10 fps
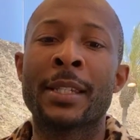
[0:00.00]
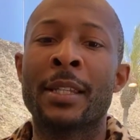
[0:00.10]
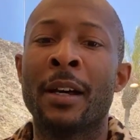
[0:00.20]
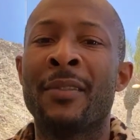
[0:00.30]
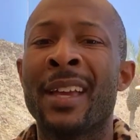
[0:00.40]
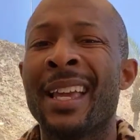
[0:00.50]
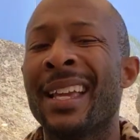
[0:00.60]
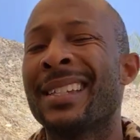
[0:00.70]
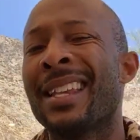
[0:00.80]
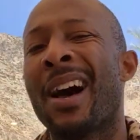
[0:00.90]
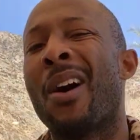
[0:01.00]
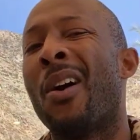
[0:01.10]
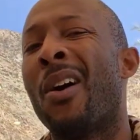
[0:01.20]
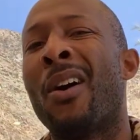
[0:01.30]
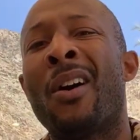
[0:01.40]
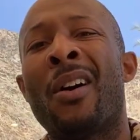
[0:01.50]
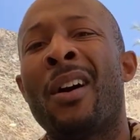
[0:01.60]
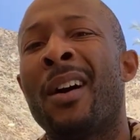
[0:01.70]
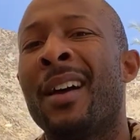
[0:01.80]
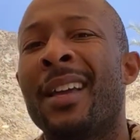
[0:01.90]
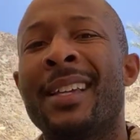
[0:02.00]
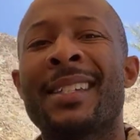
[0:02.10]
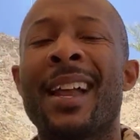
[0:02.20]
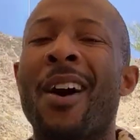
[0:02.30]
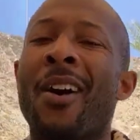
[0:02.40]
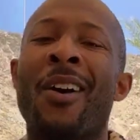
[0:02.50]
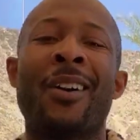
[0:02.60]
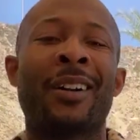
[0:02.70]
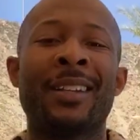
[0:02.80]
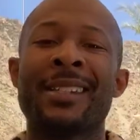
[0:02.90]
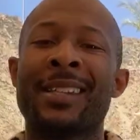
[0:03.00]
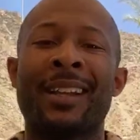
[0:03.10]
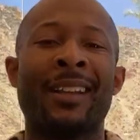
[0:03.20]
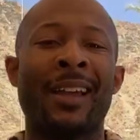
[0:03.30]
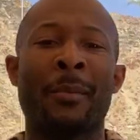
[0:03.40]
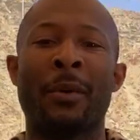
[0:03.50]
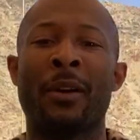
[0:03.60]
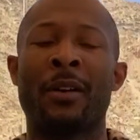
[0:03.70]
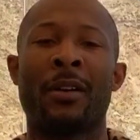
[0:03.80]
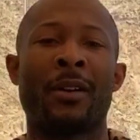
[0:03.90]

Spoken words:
stuff, it's not all glitz and glamour.